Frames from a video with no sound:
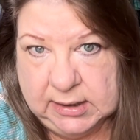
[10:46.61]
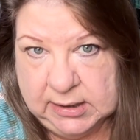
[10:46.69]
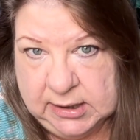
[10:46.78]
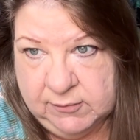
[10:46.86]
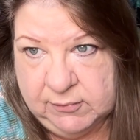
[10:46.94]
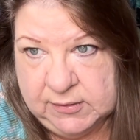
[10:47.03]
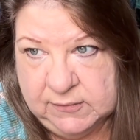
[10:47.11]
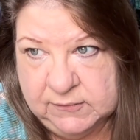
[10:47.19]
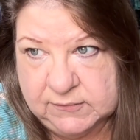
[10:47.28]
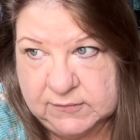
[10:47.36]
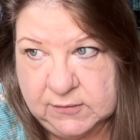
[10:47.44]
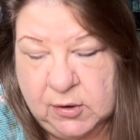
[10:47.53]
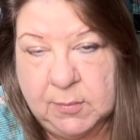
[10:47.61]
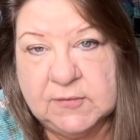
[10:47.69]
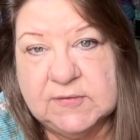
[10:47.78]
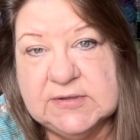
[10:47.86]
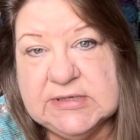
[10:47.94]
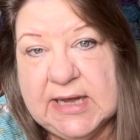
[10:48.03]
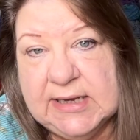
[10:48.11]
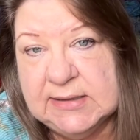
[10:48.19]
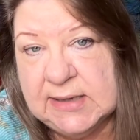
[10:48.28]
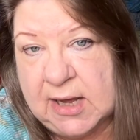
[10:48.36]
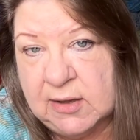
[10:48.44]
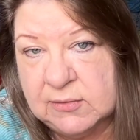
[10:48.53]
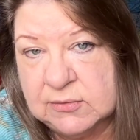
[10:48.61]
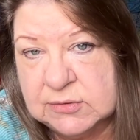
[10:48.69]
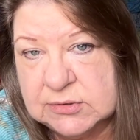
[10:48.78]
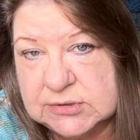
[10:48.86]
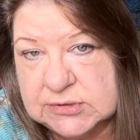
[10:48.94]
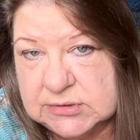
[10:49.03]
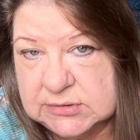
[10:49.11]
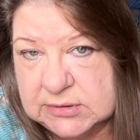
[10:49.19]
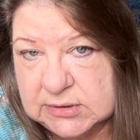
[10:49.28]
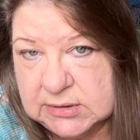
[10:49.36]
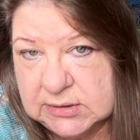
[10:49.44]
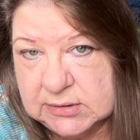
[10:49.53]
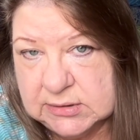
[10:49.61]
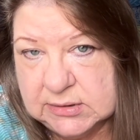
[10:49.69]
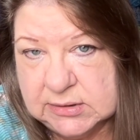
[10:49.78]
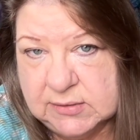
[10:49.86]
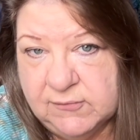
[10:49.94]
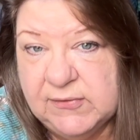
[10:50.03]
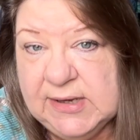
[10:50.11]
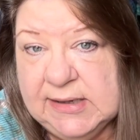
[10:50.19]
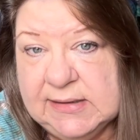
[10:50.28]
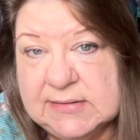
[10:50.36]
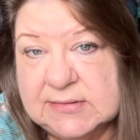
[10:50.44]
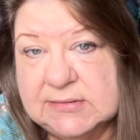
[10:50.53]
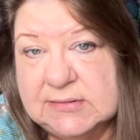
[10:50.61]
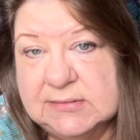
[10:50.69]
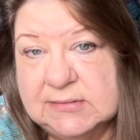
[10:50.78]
it was almost $10 fees,